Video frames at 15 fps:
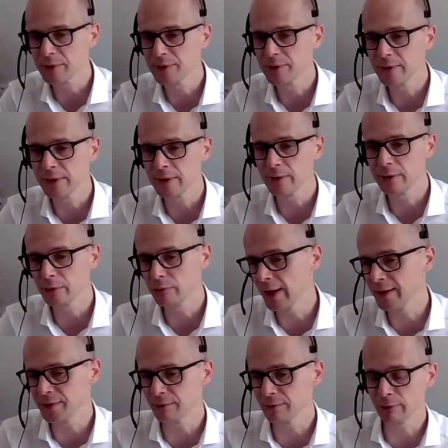the
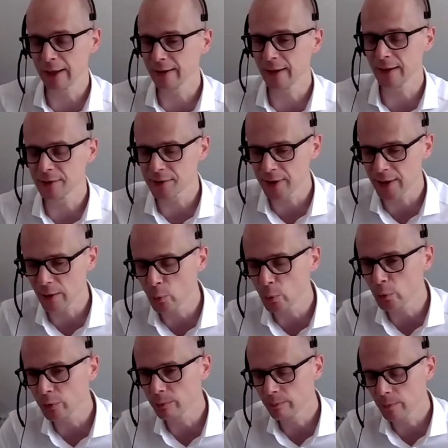grades and rankings they
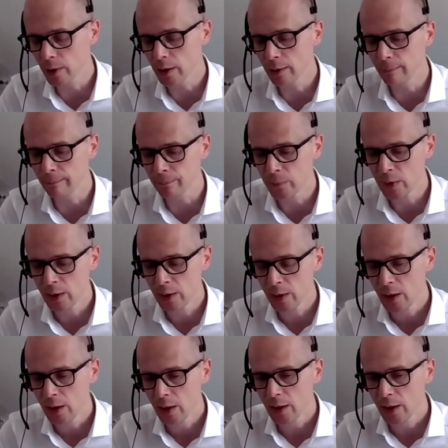award.
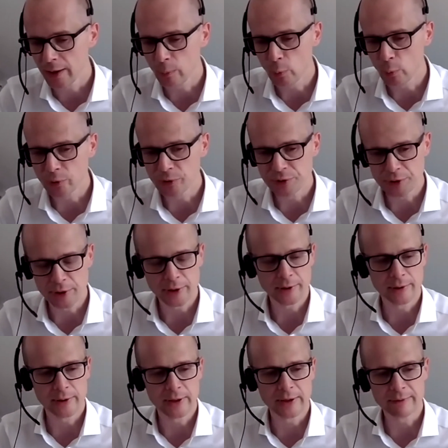They award
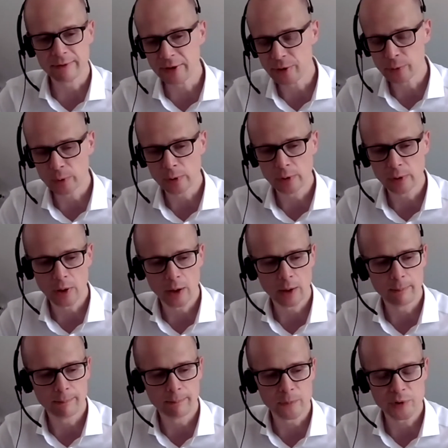certain individual
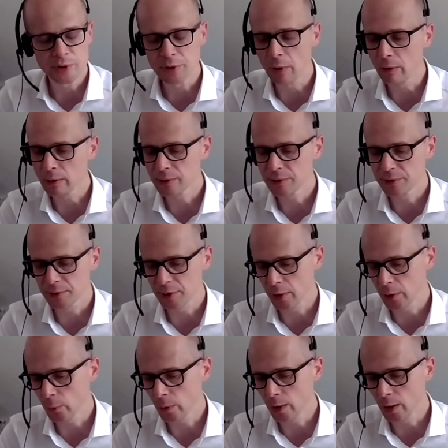stocks.
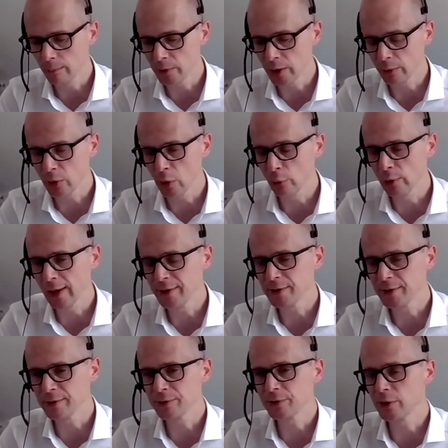So, you know,
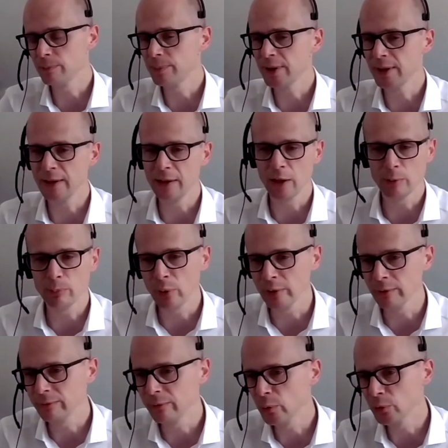correlations could be, you know,
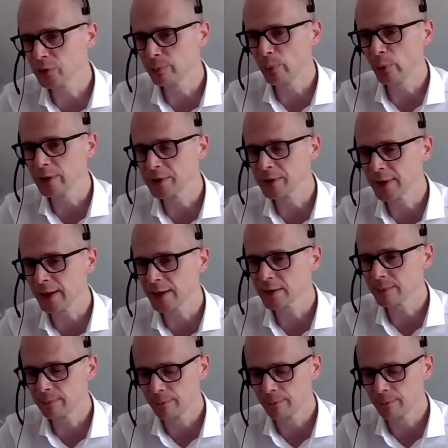0.4 to 0.6